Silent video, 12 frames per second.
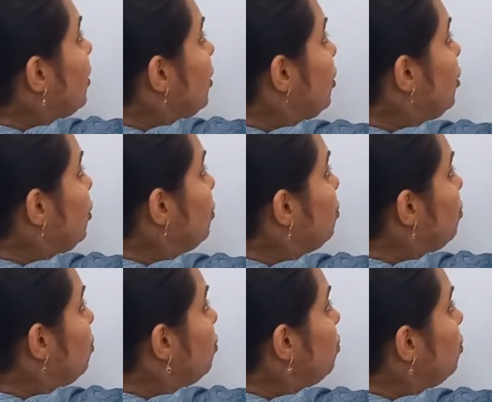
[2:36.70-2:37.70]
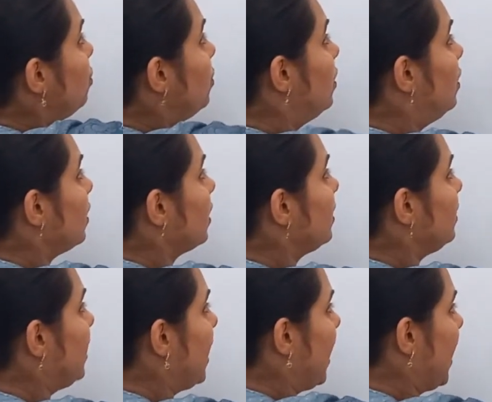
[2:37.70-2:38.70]
you,
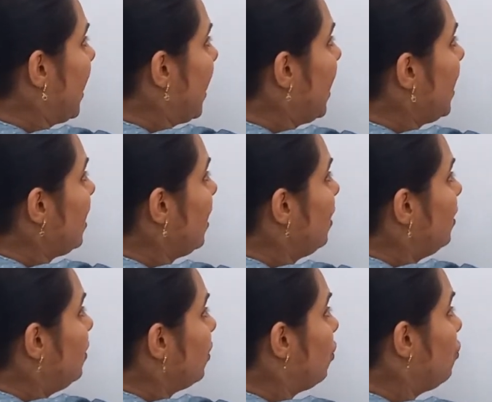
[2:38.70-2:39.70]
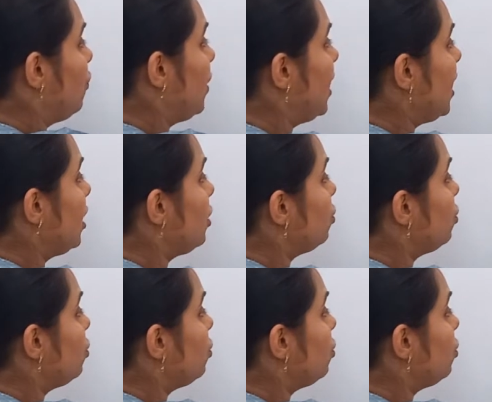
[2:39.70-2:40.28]
they, we.